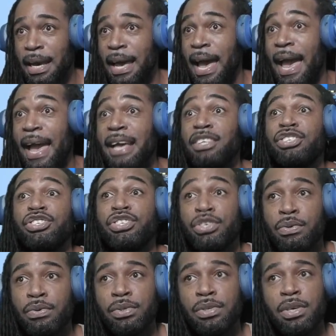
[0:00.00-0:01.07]
and
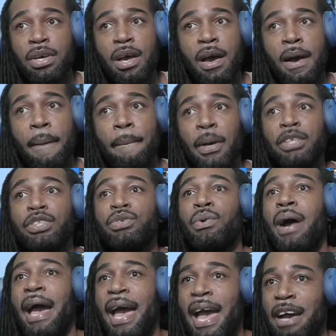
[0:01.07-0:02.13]
shoot, but you
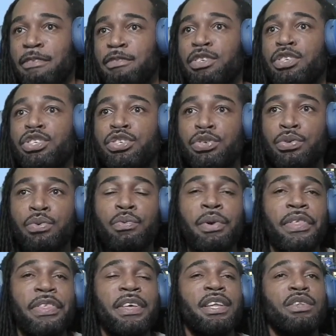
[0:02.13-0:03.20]
have to shoot
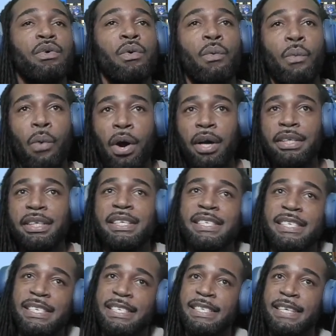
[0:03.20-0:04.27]
within 1
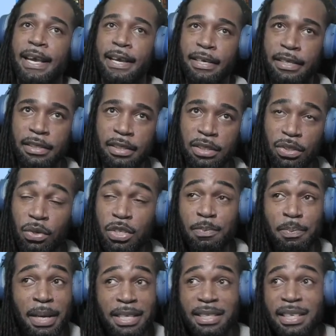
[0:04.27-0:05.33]
second." So it's
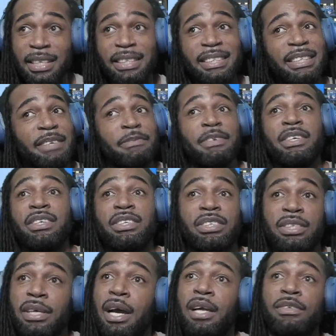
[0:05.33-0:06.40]
basically difficult
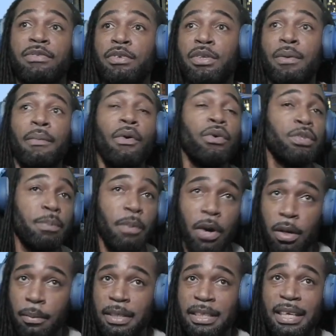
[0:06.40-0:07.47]
shots for the most
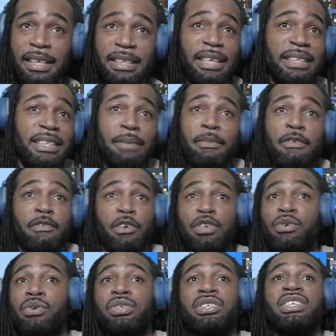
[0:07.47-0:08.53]
part. And as I said before,
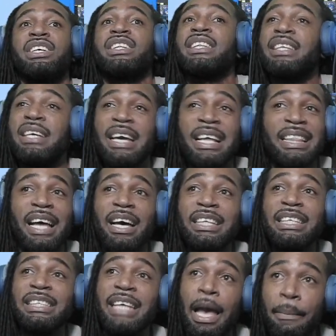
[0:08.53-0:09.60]
you will see a lot of
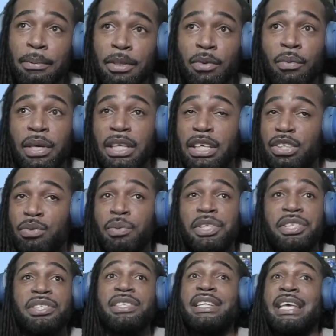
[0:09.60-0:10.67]
this happening where they
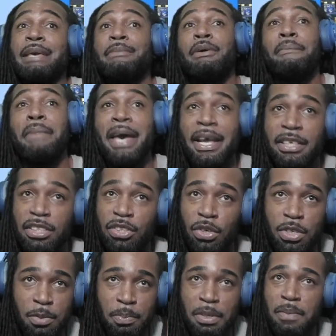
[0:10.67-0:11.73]
switch the name of badges or
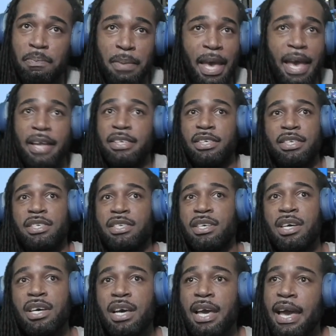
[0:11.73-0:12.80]
split badges
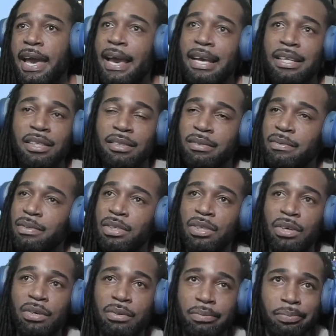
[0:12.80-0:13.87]
and, you
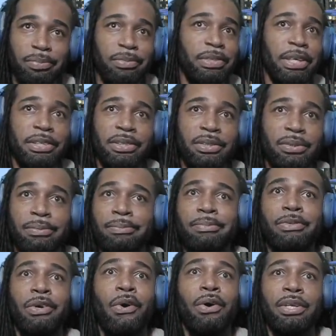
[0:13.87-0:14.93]
know, just
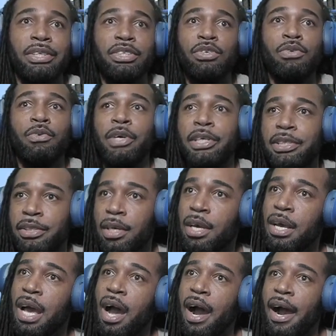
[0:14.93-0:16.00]
call it new ones.
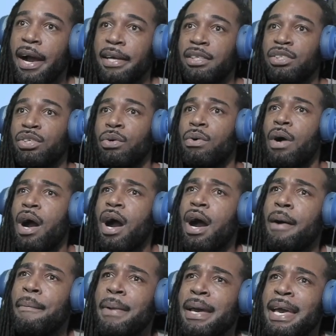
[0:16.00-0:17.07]
All right, so
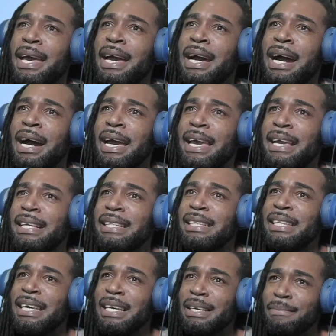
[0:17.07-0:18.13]

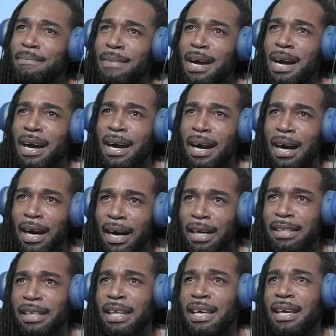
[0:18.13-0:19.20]
Enigma, I
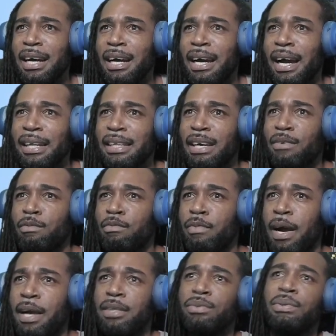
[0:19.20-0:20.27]
think I got that
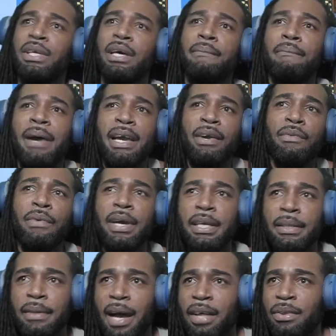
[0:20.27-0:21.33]
right, tweeted Mike
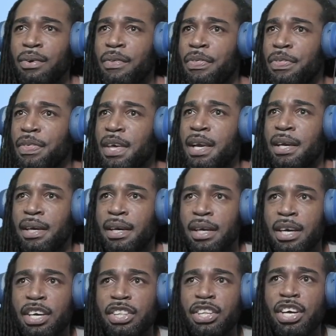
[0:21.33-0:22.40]
Wayne, "I don't think
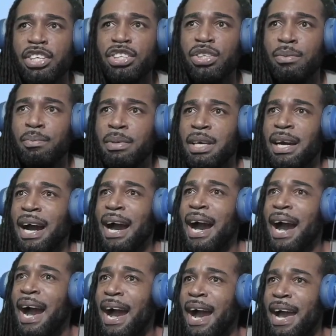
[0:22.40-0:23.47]
there should be a
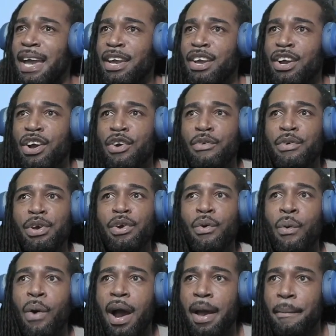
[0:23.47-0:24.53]
high
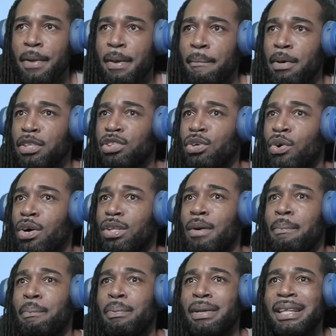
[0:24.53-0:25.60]
requirement, but taller
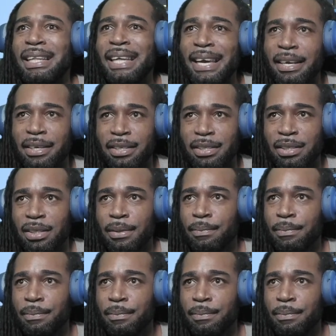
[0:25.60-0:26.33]
players,"